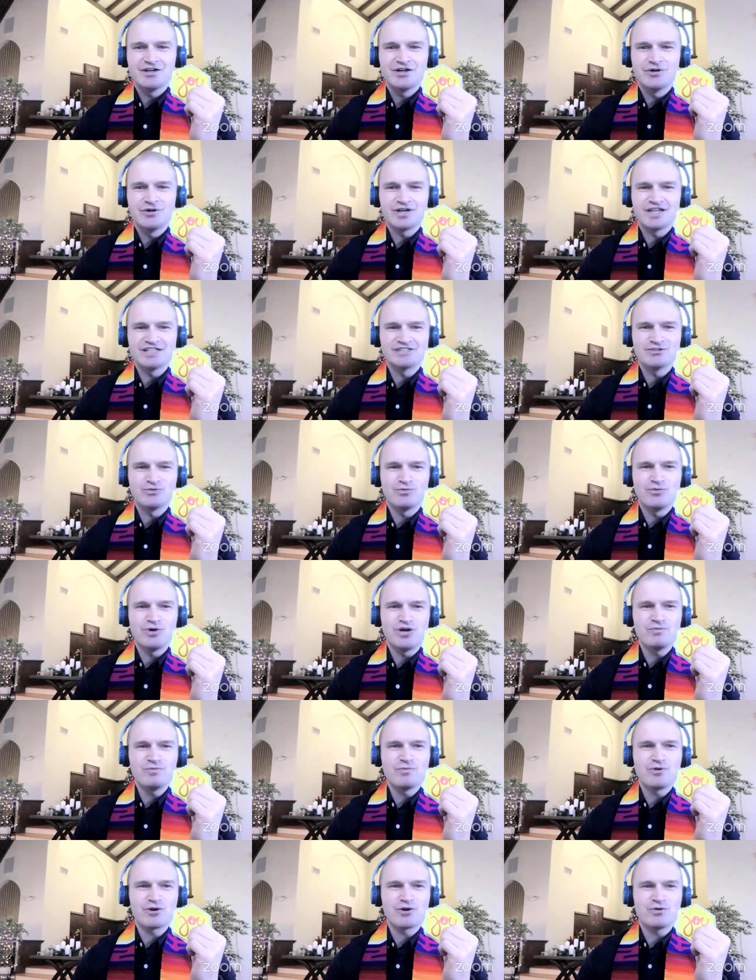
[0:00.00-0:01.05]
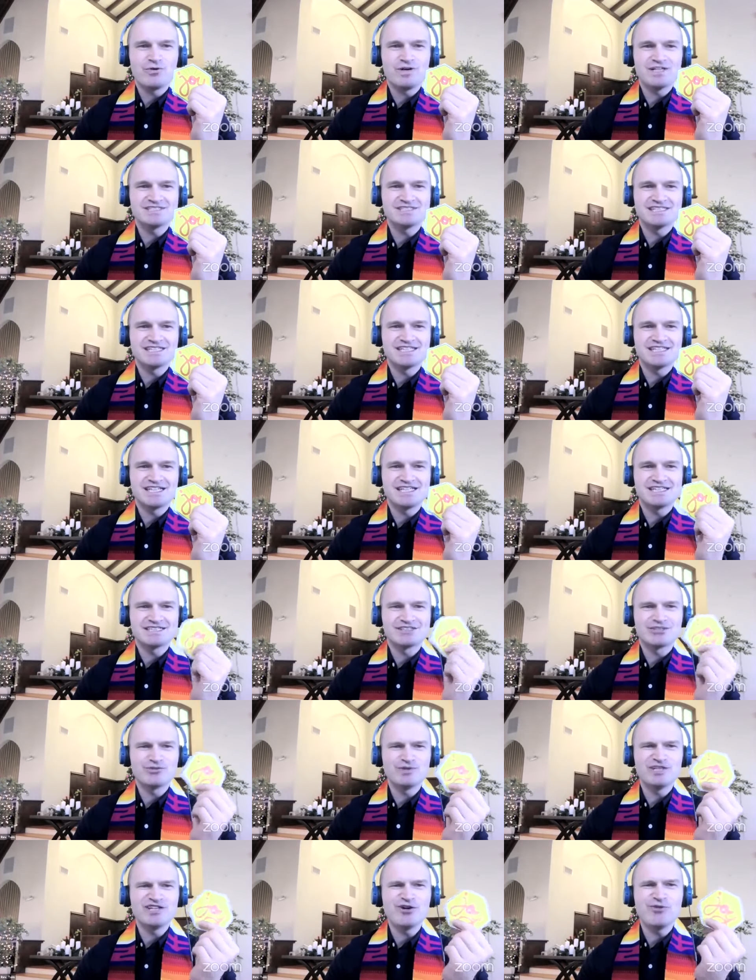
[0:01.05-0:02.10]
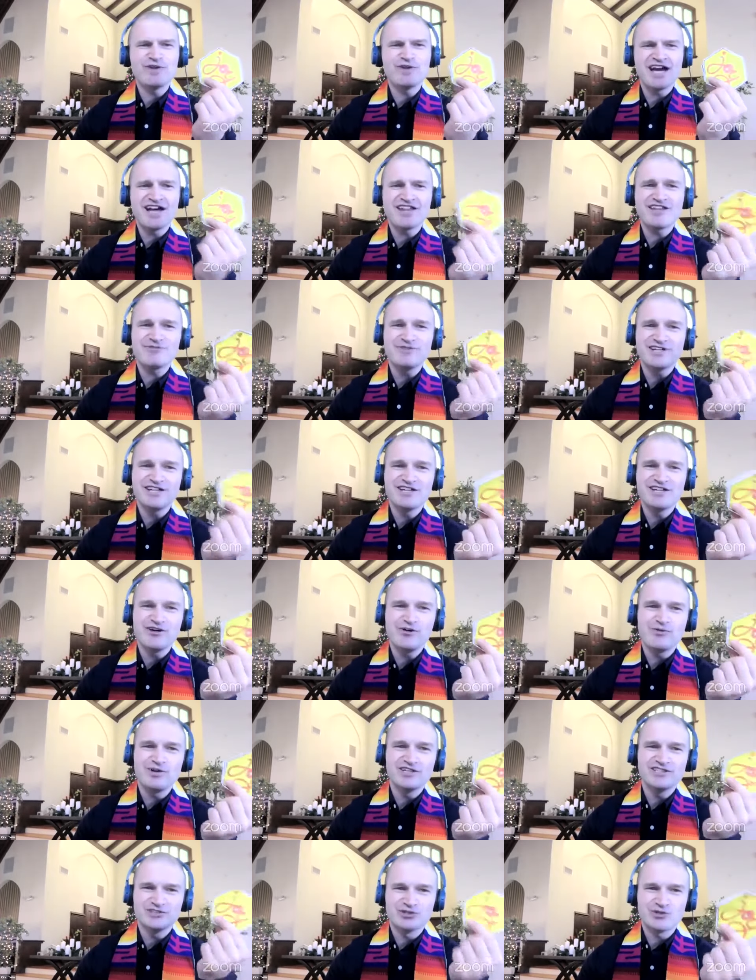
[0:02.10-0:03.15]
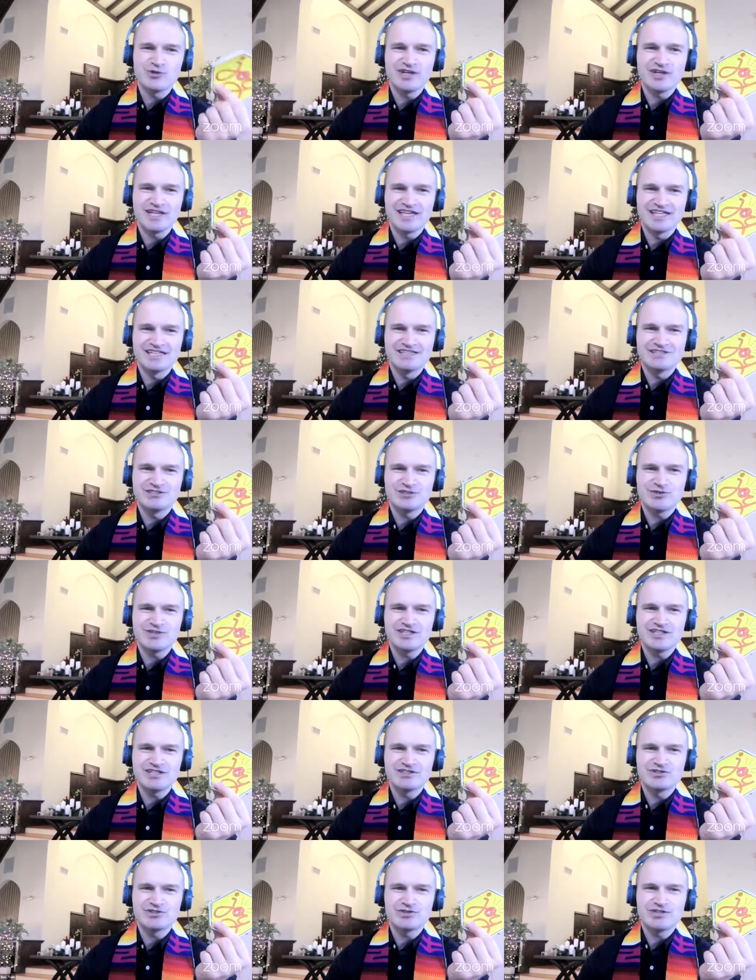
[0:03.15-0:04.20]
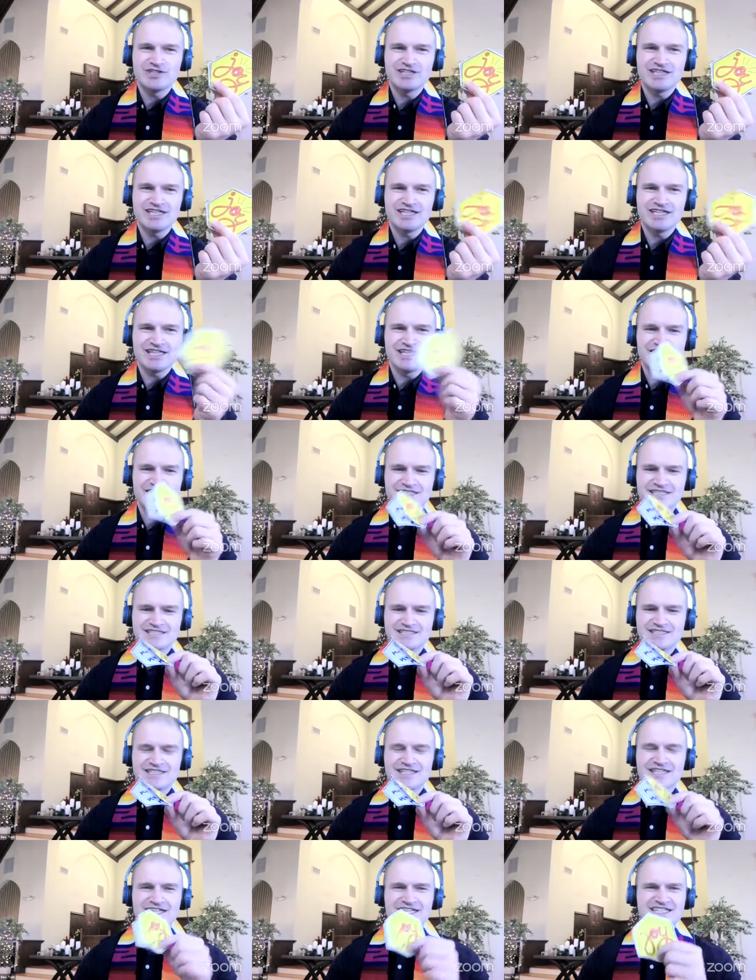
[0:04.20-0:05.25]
Okay, so one more question. So we know, now that we know what joy is, joy is